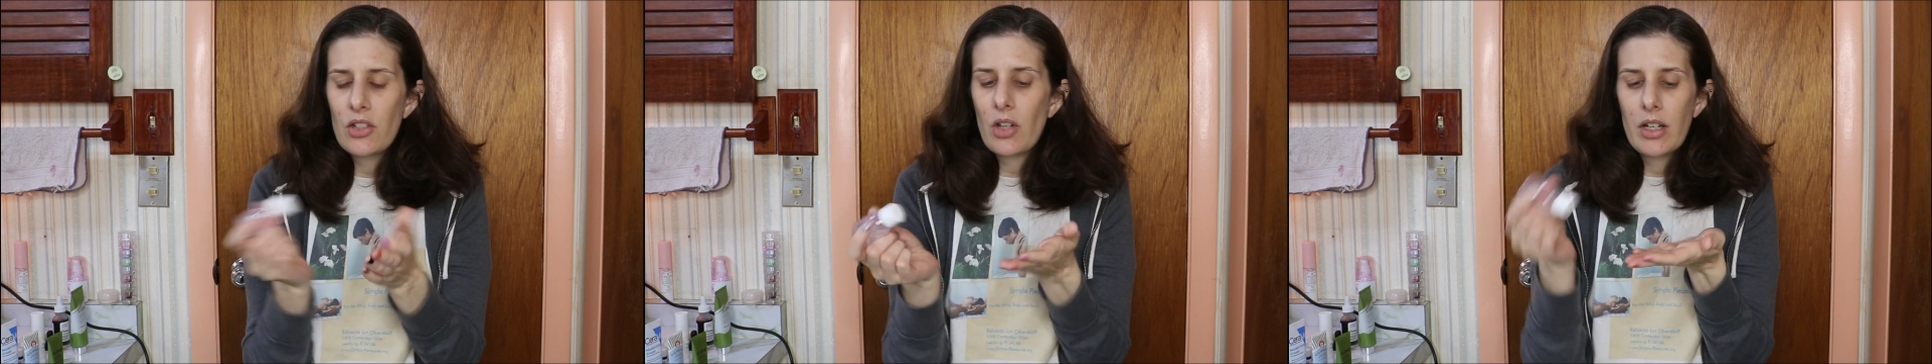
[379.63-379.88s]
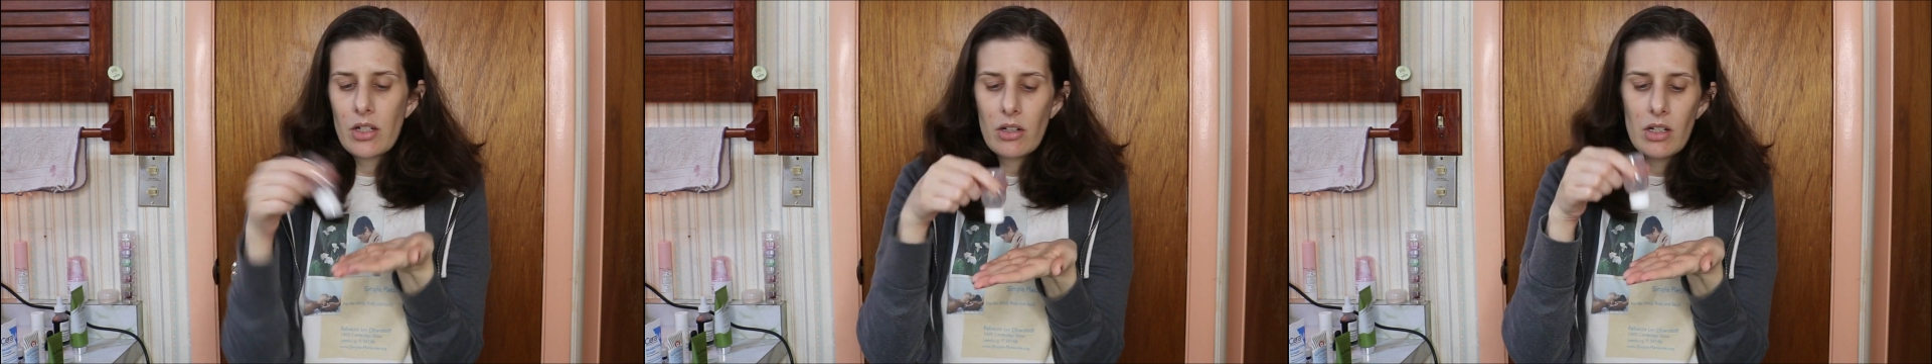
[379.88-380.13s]
So
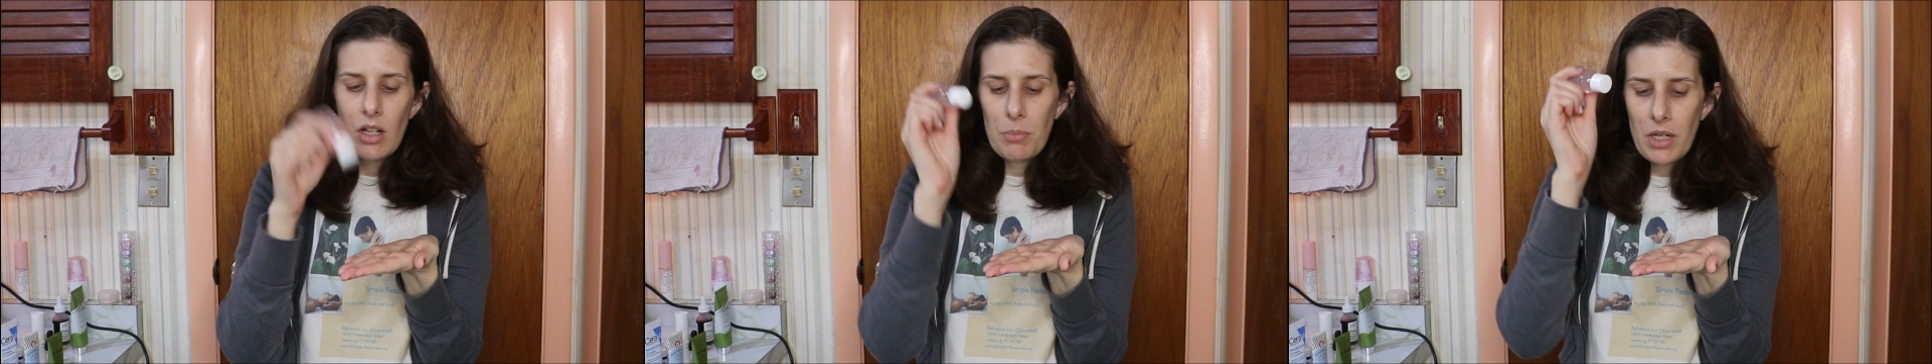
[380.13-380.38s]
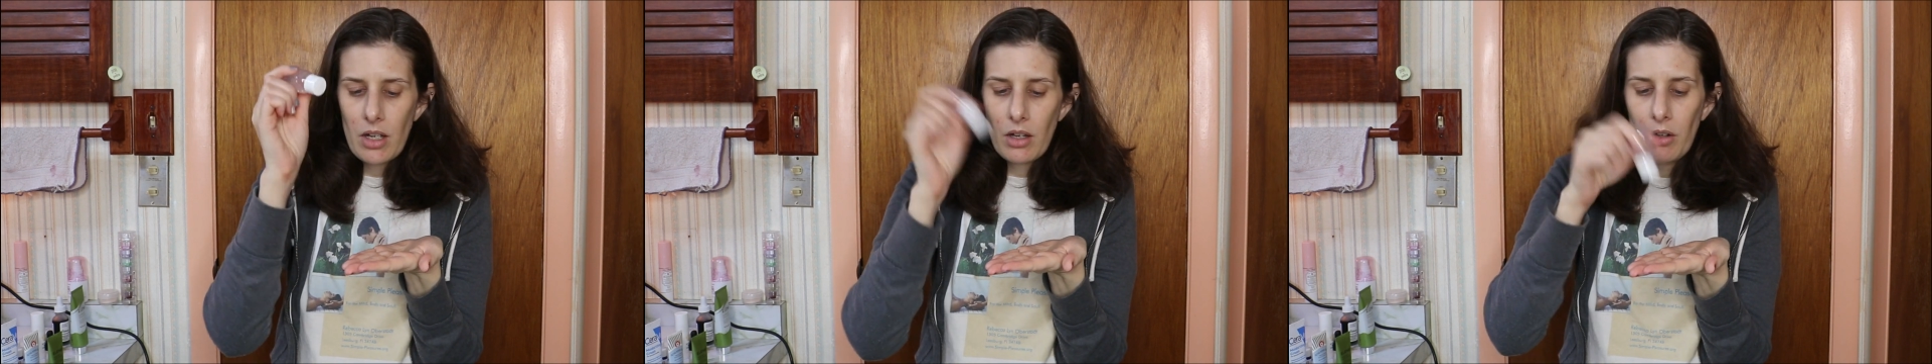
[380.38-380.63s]
I turn it up
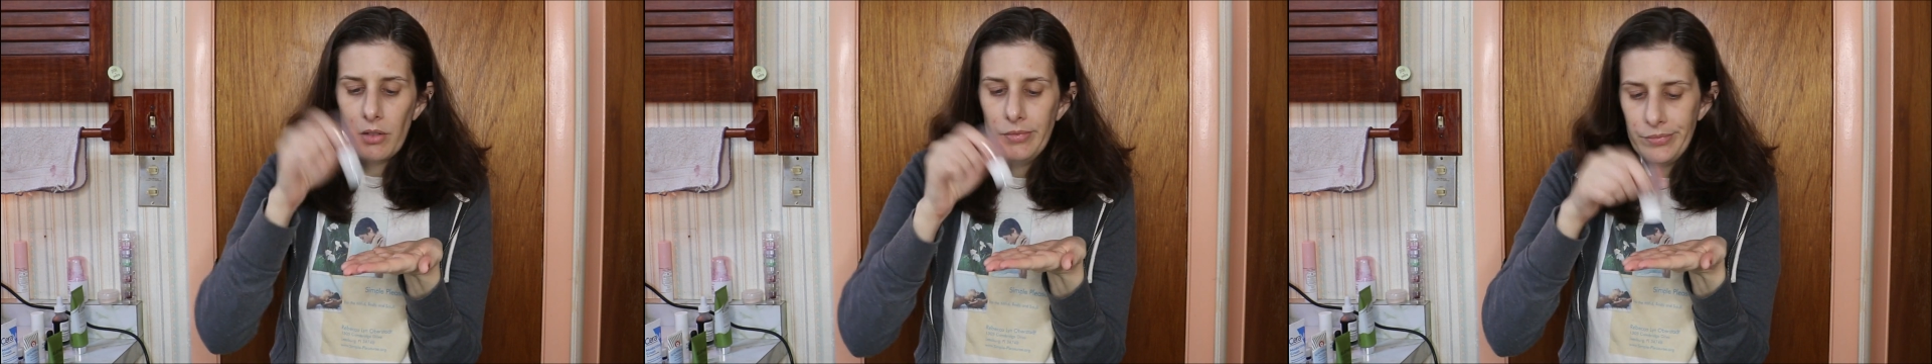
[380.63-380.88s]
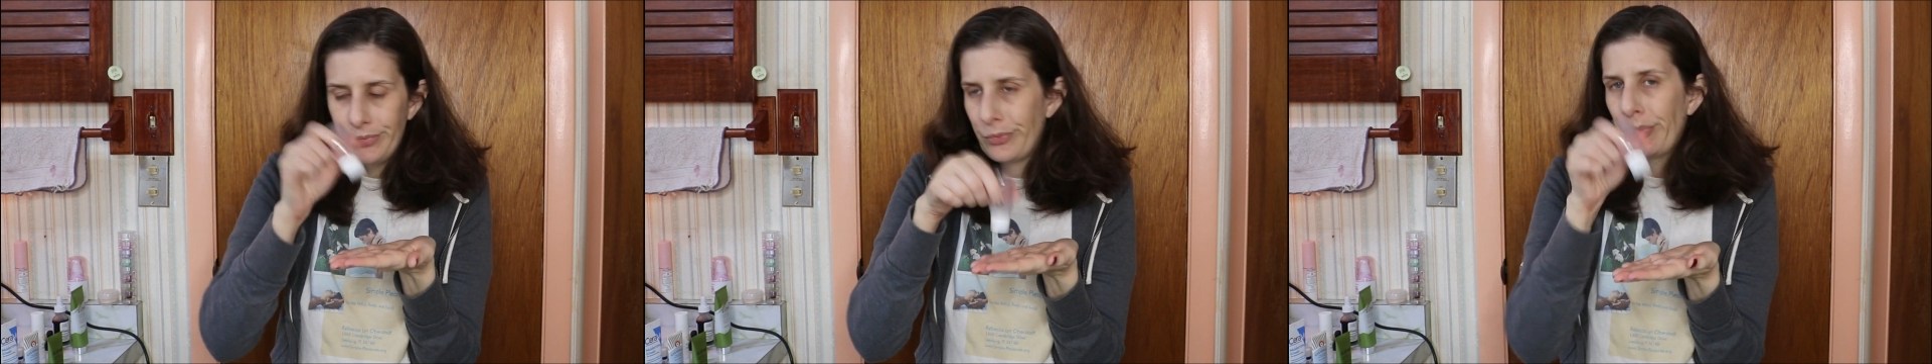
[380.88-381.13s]
and I
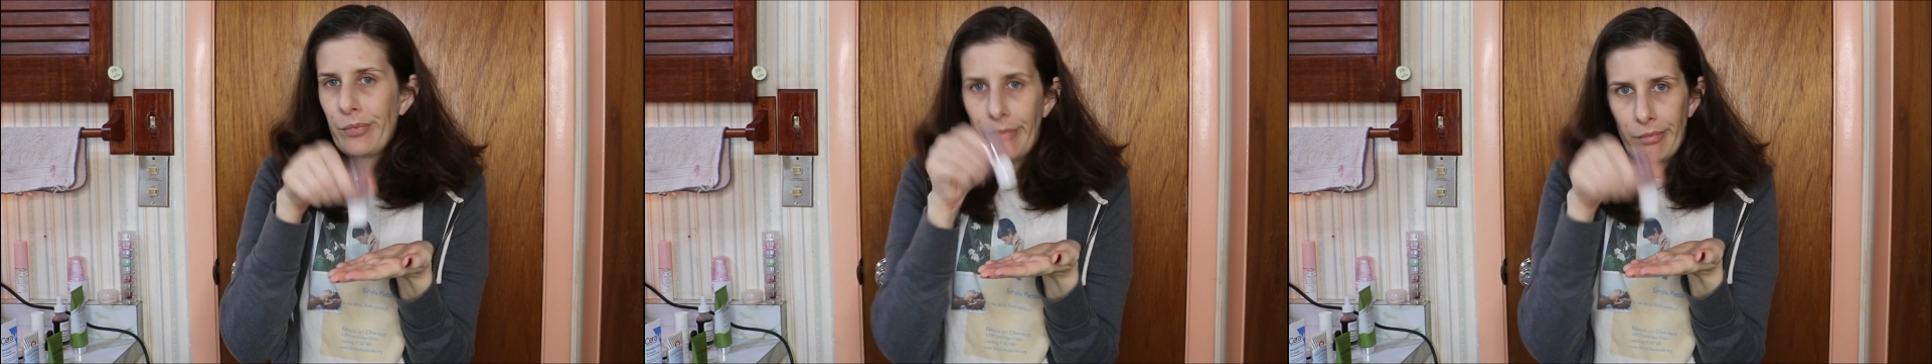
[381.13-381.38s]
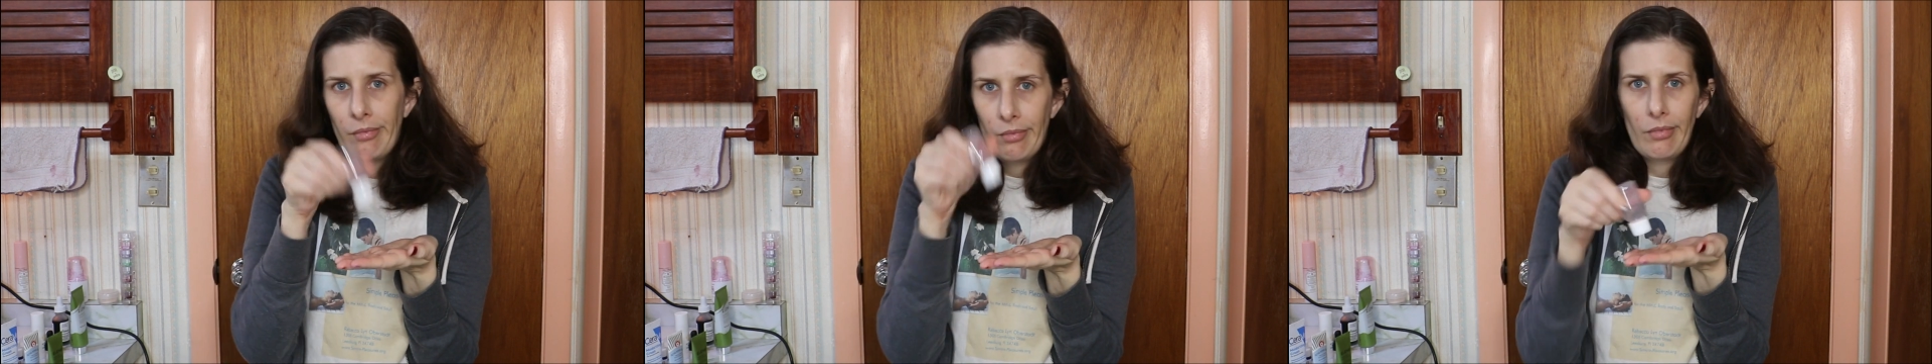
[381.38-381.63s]
go
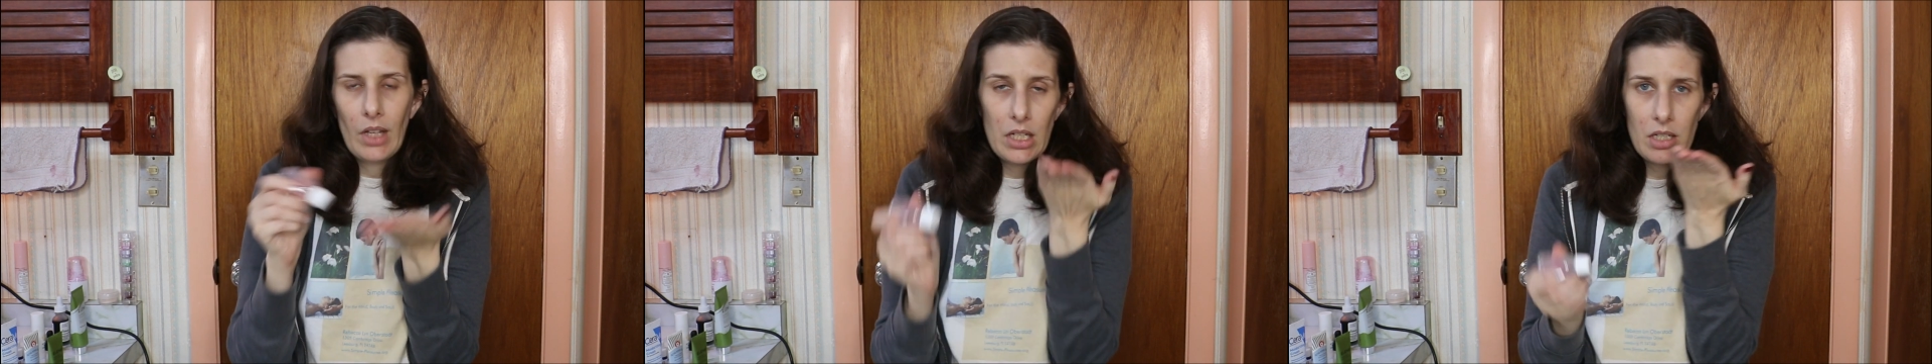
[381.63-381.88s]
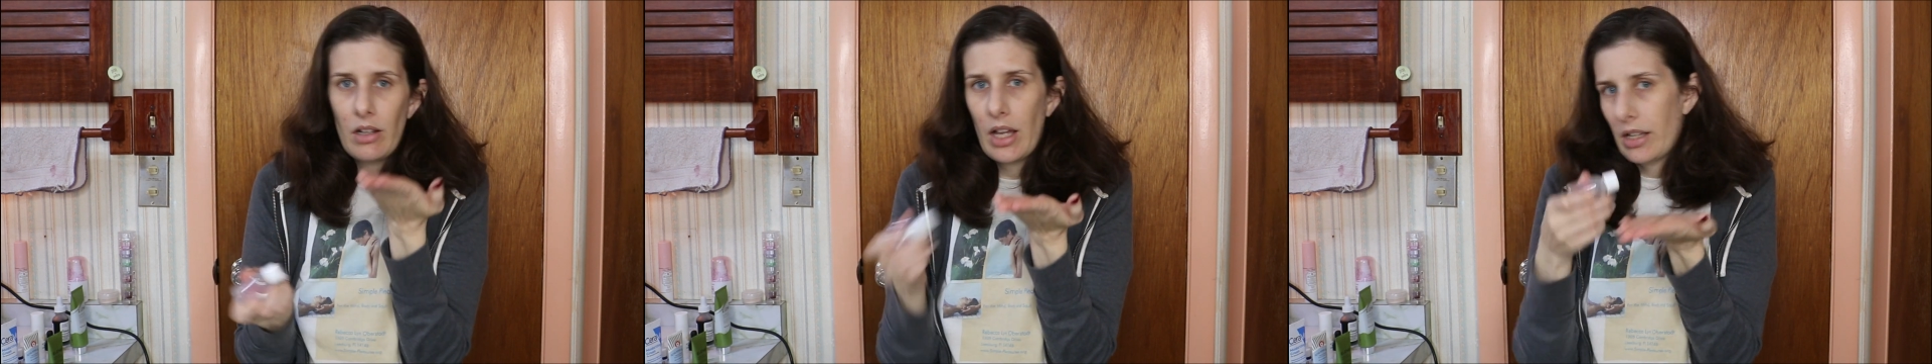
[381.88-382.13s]

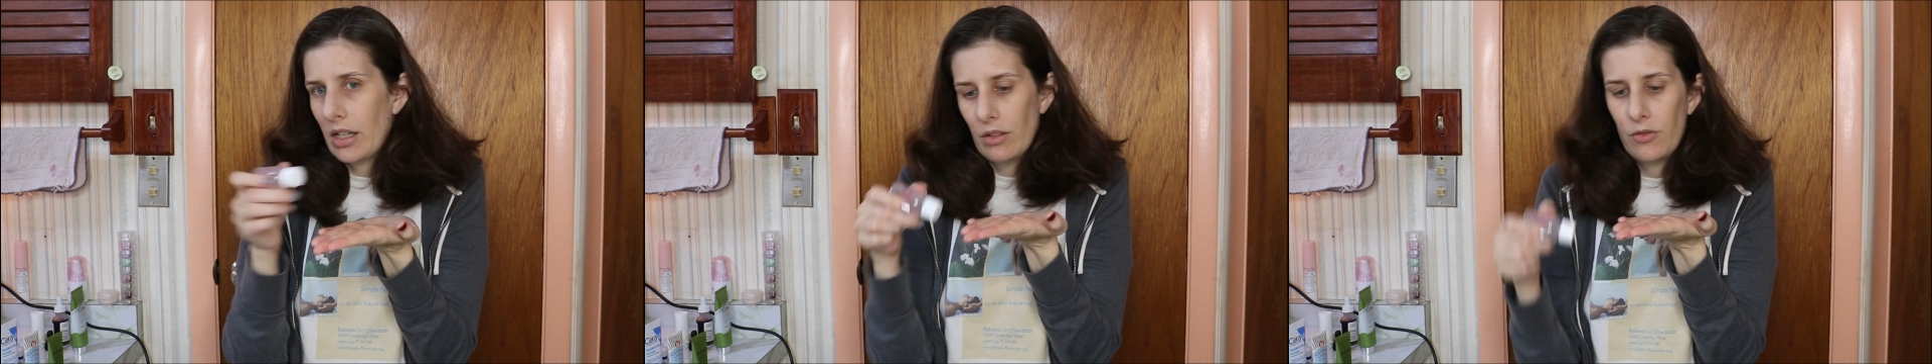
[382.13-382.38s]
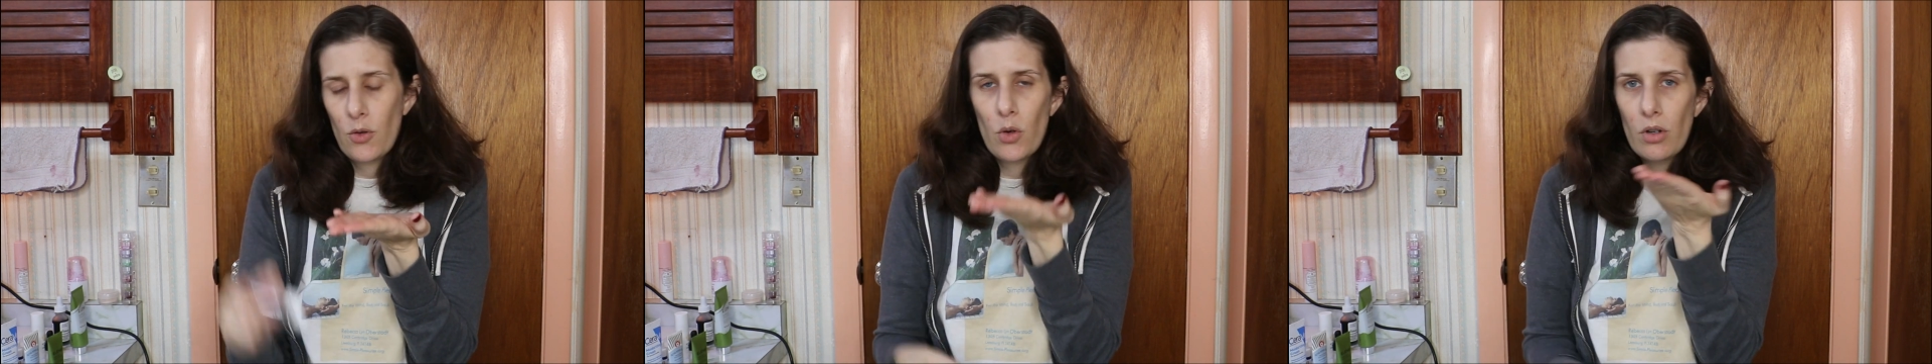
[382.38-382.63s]
until I
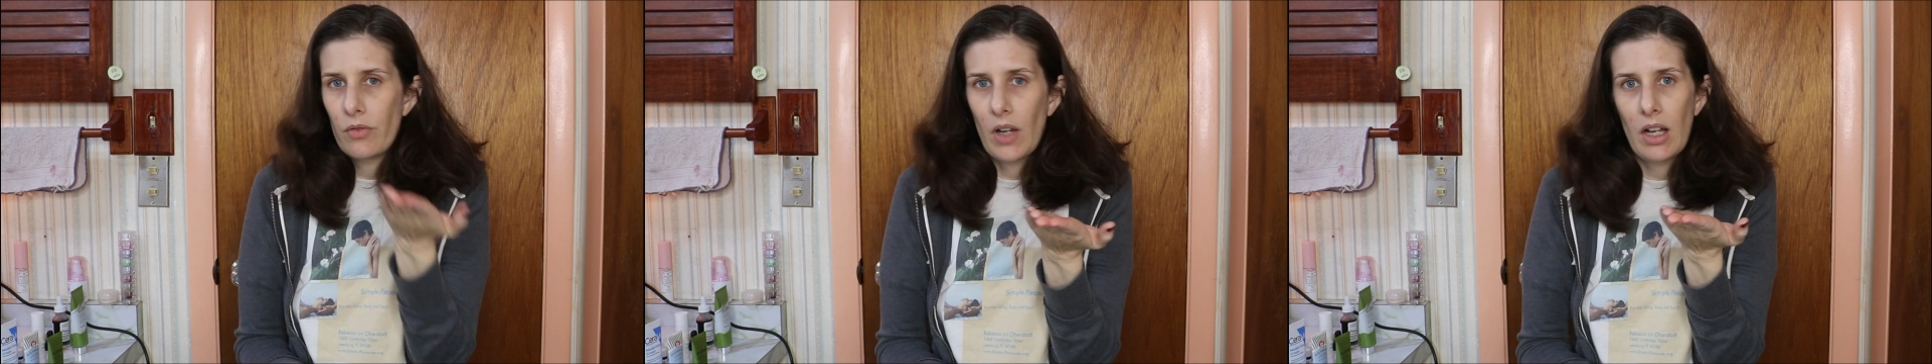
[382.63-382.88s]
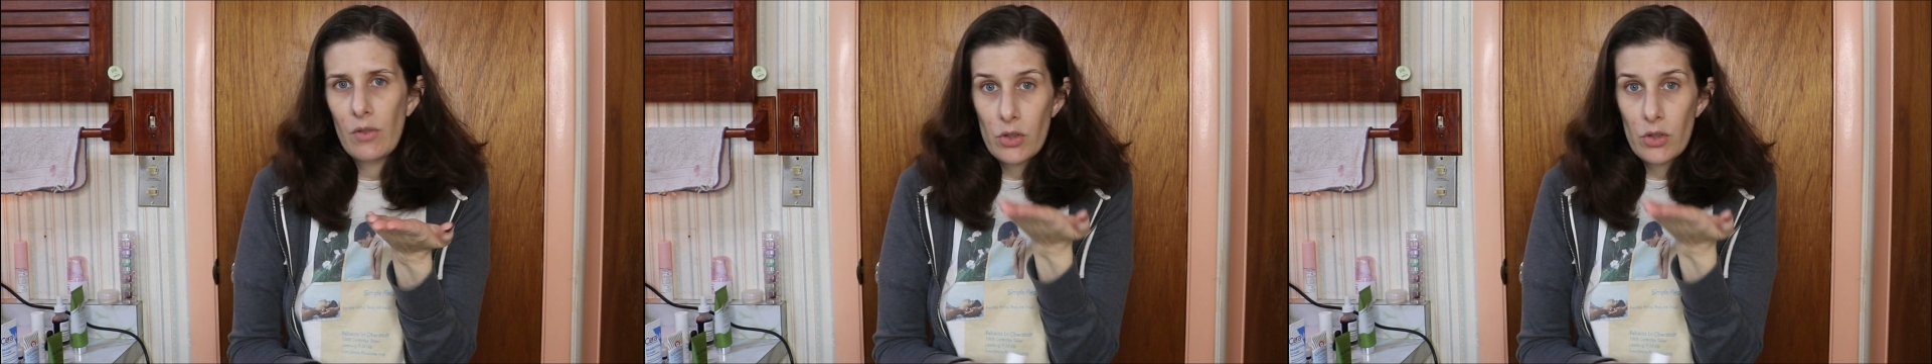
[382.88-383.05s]
get 4 or 5